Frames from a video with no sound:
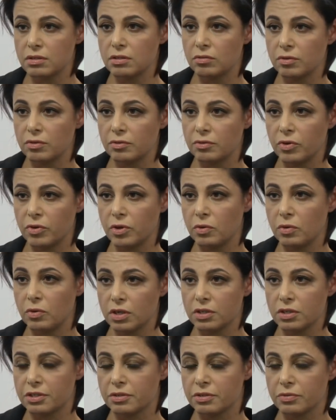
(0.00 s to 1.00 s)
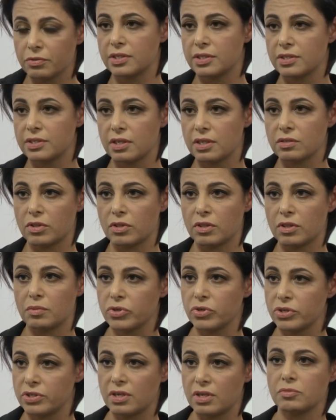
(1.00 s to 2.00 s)
So if we want to reassess what the
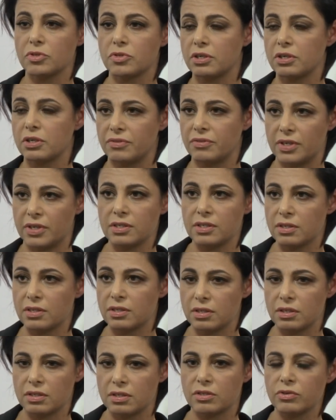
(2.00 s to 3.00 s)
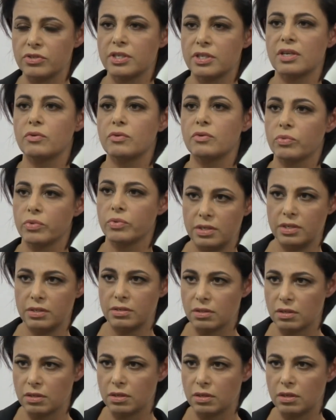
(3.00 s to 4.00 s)
presumption of innocence is, there is a
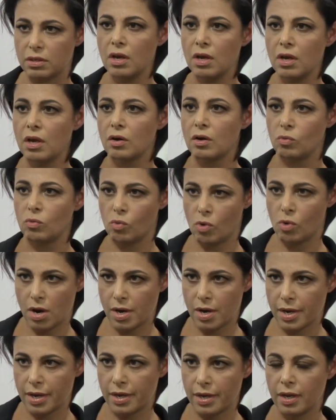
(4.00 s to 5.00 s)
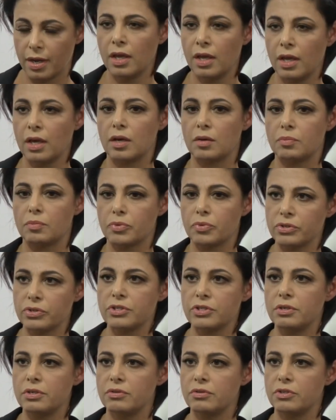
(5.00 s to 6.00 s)
reason why a
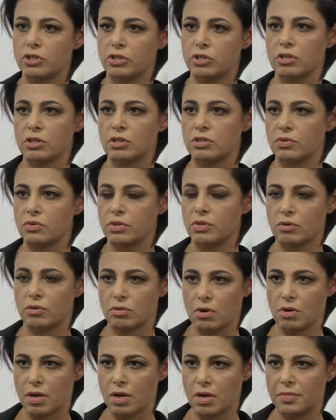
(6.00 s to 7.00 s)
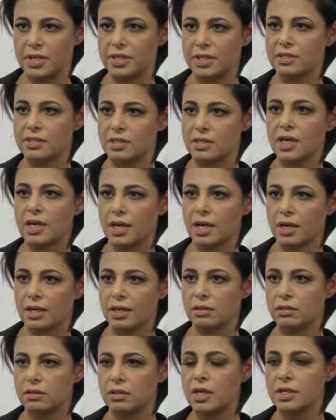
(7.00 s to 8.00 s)
person who is charged with a crime is
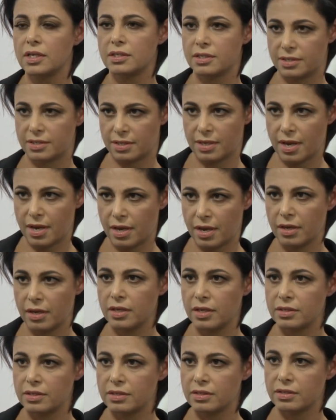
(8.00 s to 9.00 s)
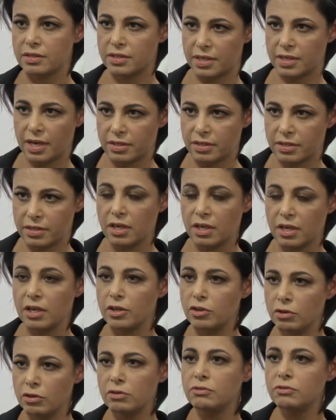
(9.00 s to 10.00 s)
entitled to say, state,
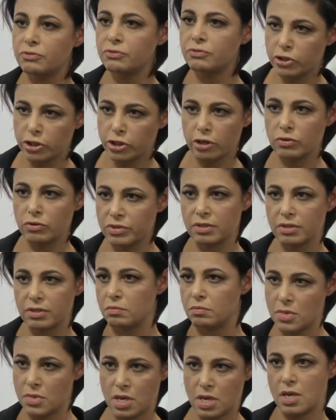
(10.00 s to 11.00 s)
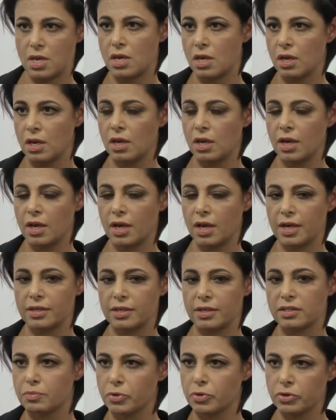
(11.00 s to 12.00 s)
you've chosen me as
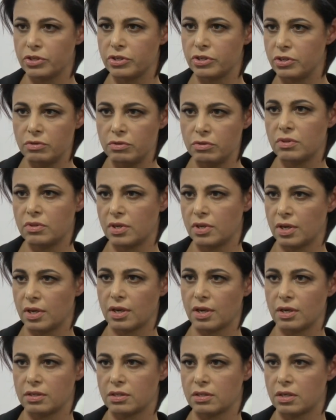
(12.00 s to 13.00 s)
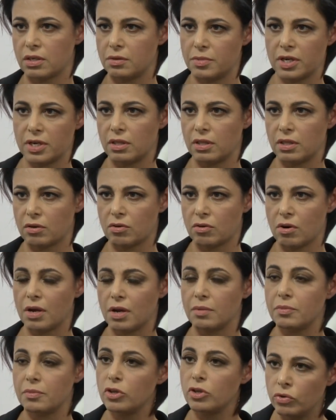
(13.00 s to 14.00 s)
the person you think has committed the
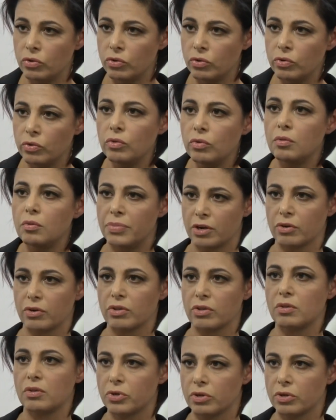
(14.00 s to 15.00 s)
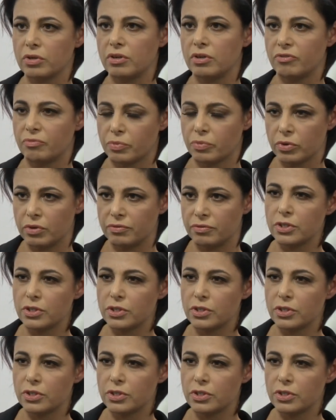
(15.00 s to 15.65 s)
crime. You bear the burden of proof.